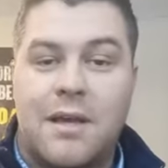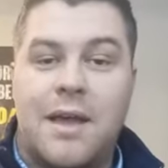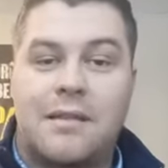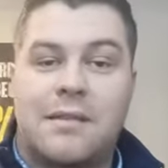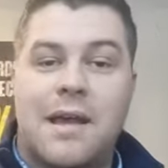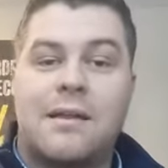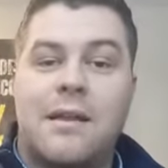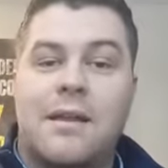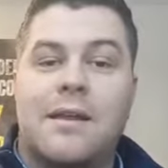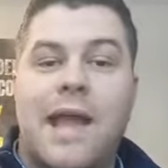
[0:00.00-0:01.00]
and then
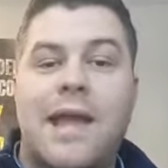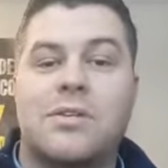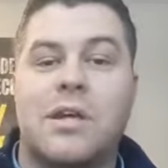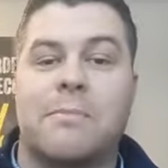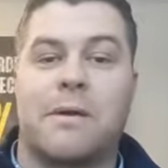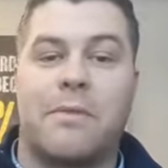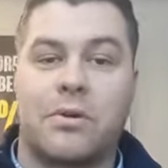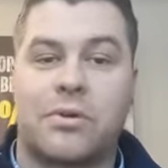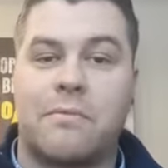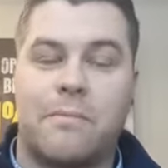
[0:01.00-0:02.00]
engage in
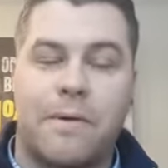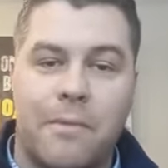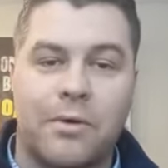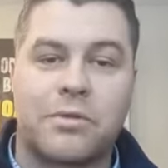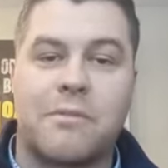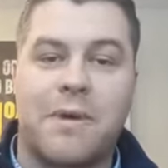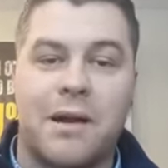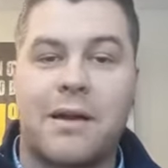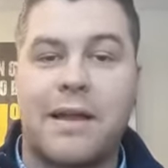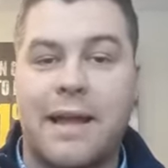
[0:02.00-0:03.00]
promotional
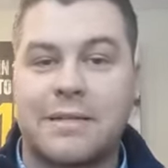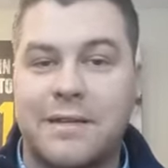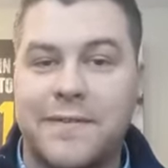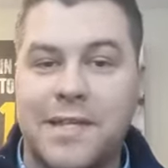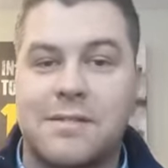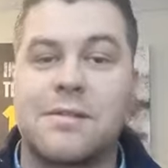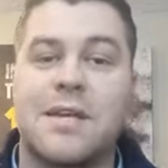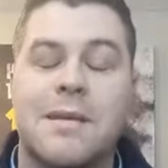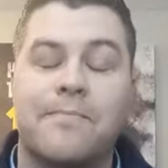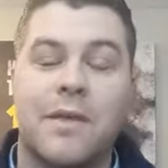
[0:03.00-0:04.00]
marketing activities to
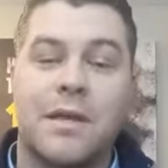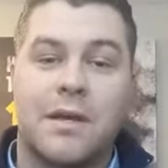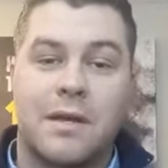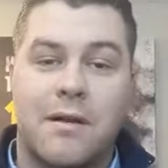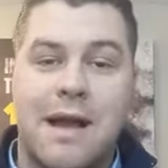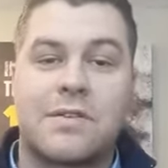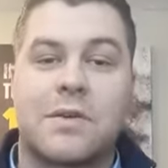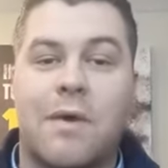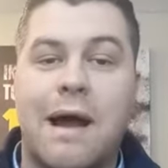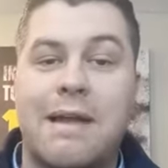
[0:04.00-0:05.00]
keep your
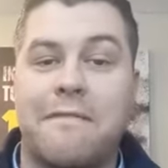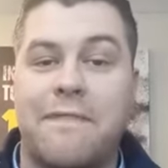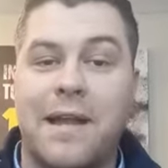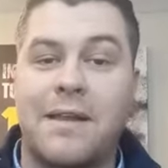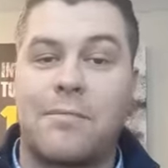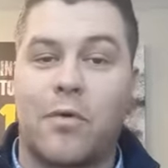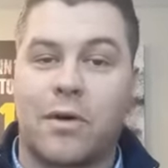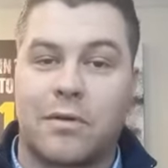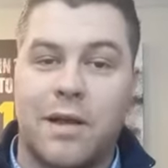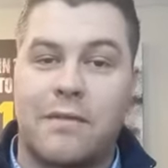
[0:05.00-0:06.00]
SOI and finding more
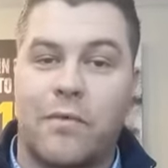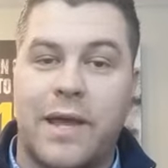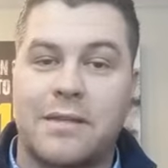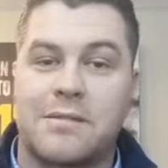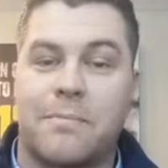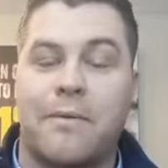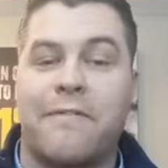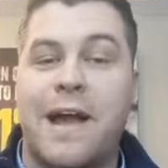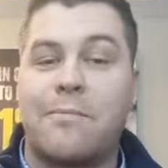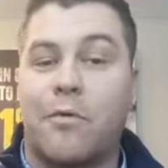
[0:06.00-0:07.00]
creative ways to
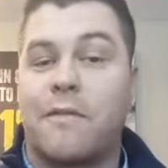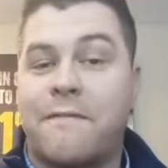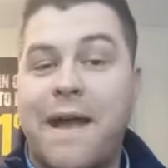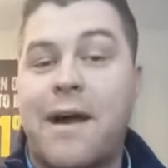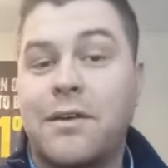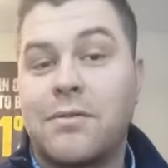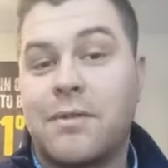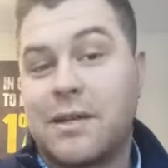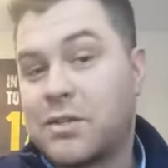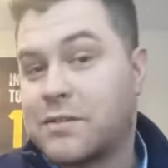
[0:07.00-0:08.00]
provide more value
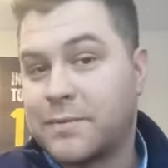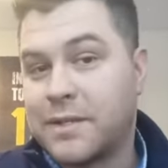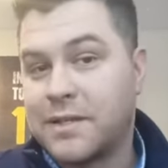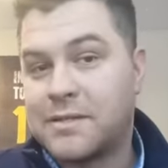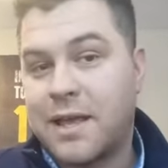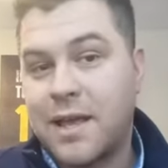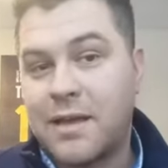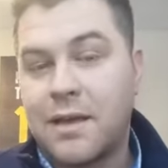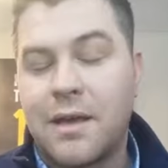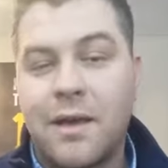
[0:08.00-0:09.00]
than just real
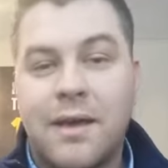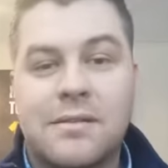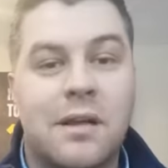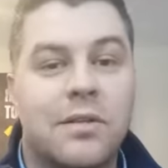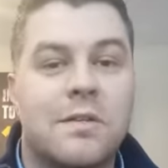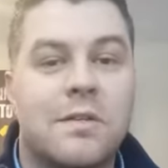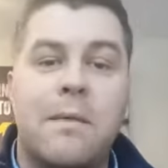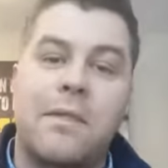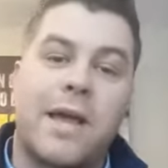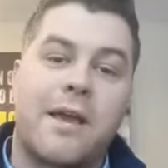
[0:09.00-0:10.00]
estate, such as
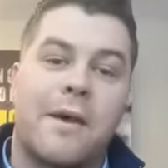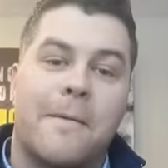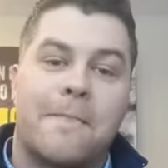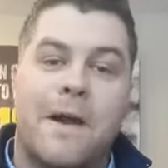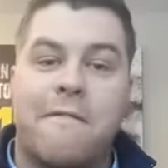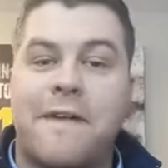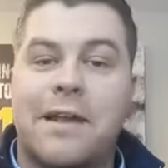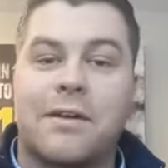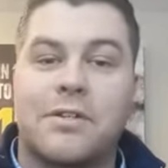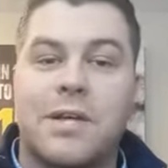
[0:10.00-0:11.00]
maybe like a
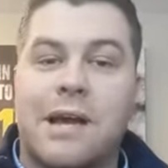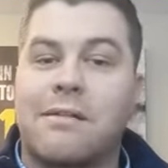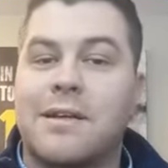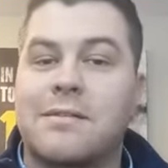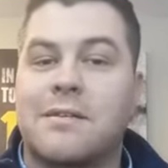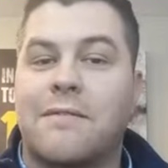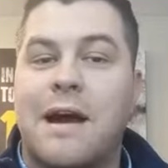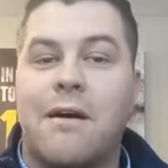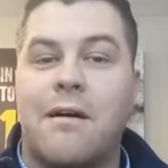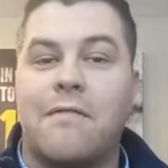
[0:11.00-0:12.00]
vendor checklist
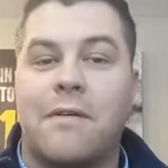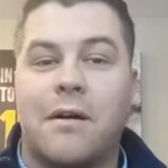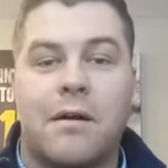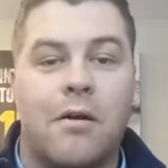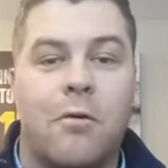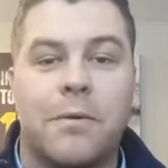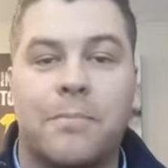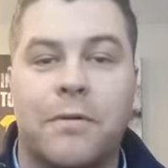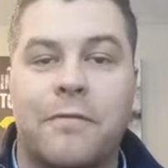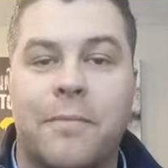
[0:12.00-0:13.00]
or a home
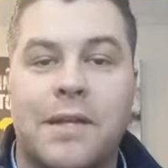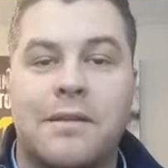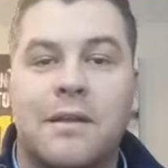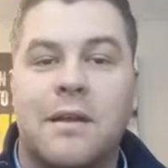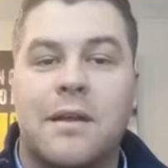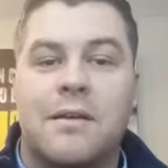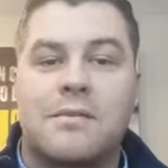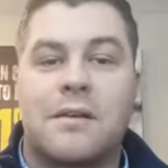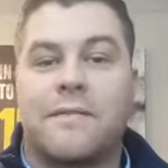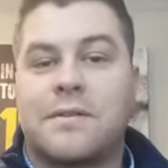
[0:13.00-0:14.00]
improvement
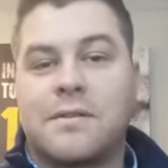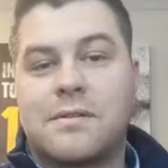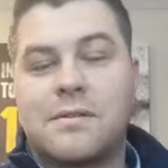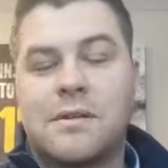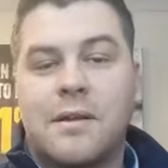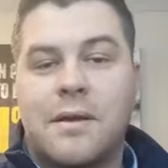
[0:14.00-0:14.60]
services